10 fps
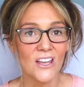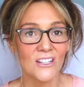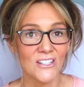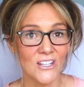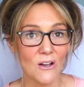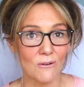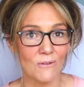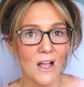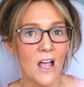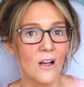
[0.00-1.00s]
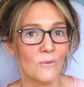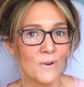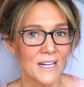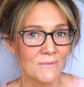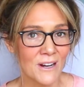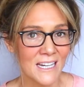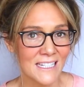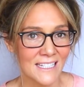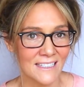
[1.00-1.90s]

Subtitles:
So when I'm ready to